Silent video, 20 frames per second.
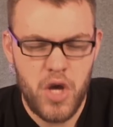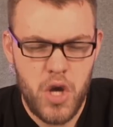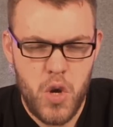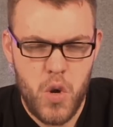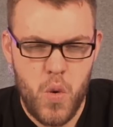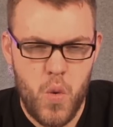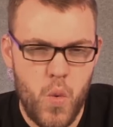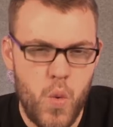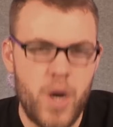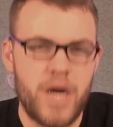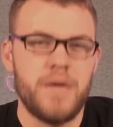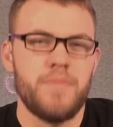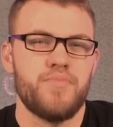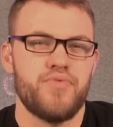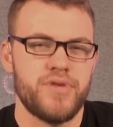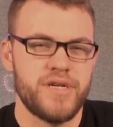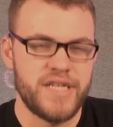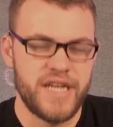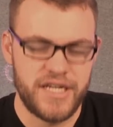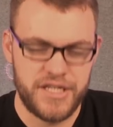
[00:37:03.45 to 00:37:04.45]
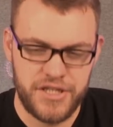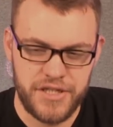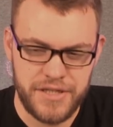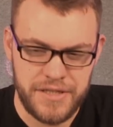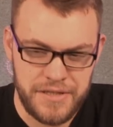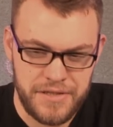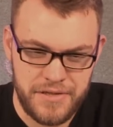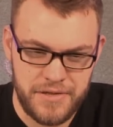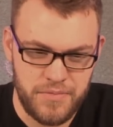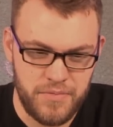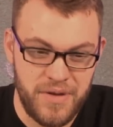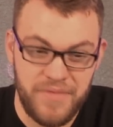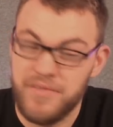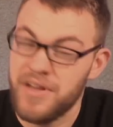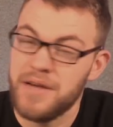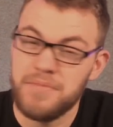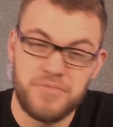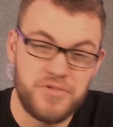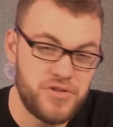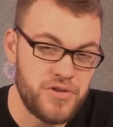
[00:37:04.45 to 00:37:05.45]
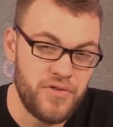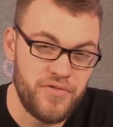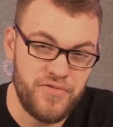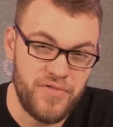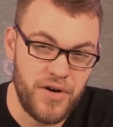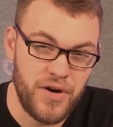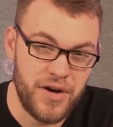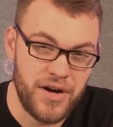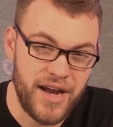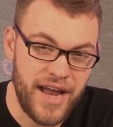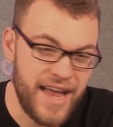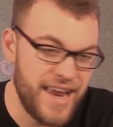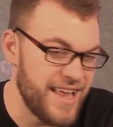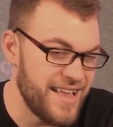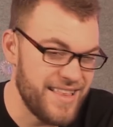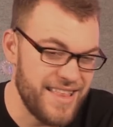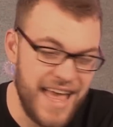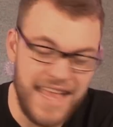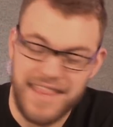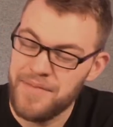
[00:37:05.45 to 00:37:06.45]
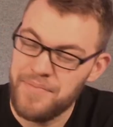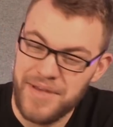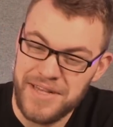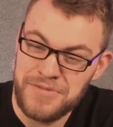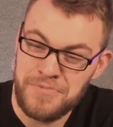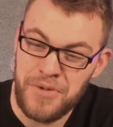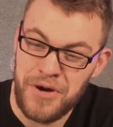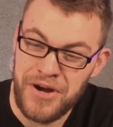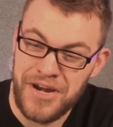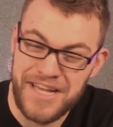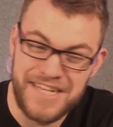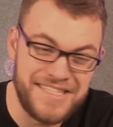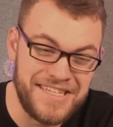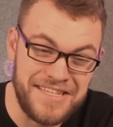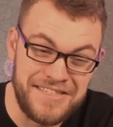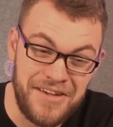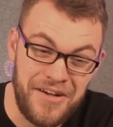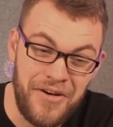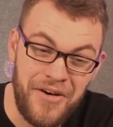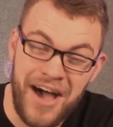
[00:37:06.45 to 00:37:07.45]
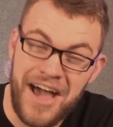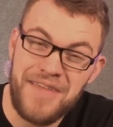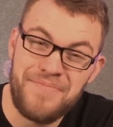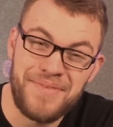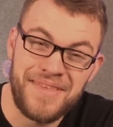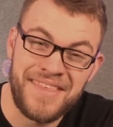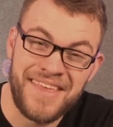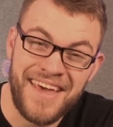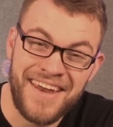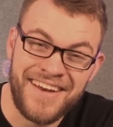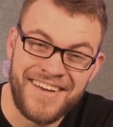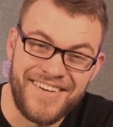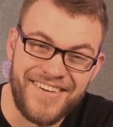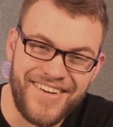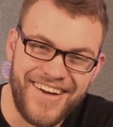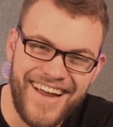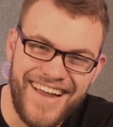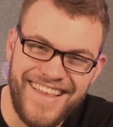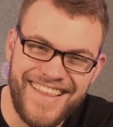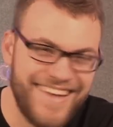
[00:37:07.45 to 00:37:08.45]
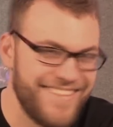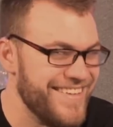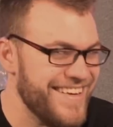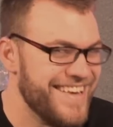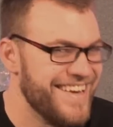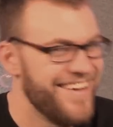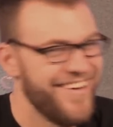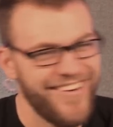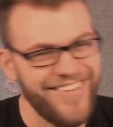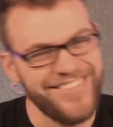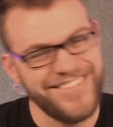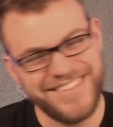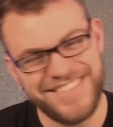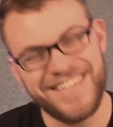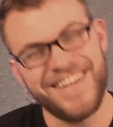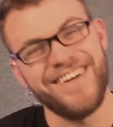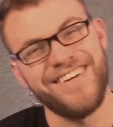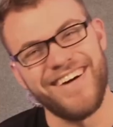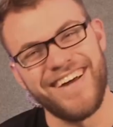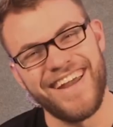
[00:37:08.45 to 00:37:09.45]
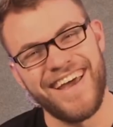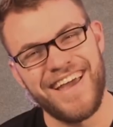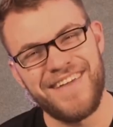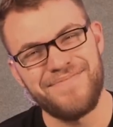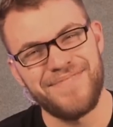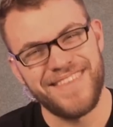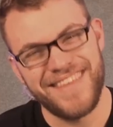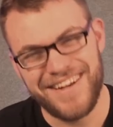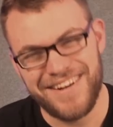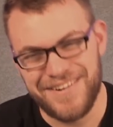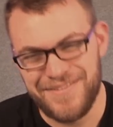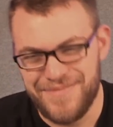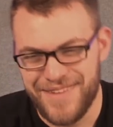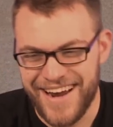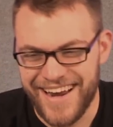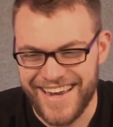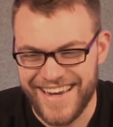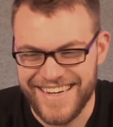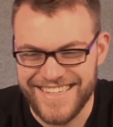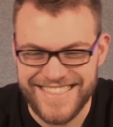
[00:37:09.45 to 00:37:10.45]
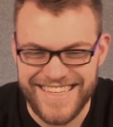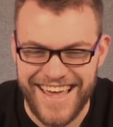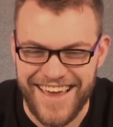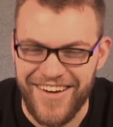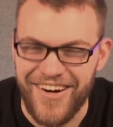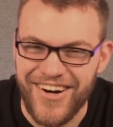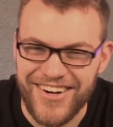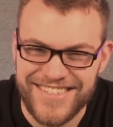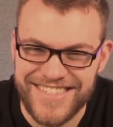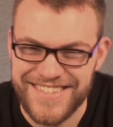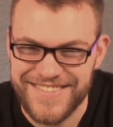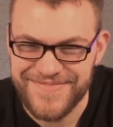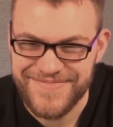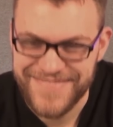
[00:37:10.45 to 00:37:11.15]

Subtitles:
1 predictions. We've come so far. And the best part is it's all hypothetical, right? Like, we did a whole show on a hypothetical bracket. Isn't that awesome?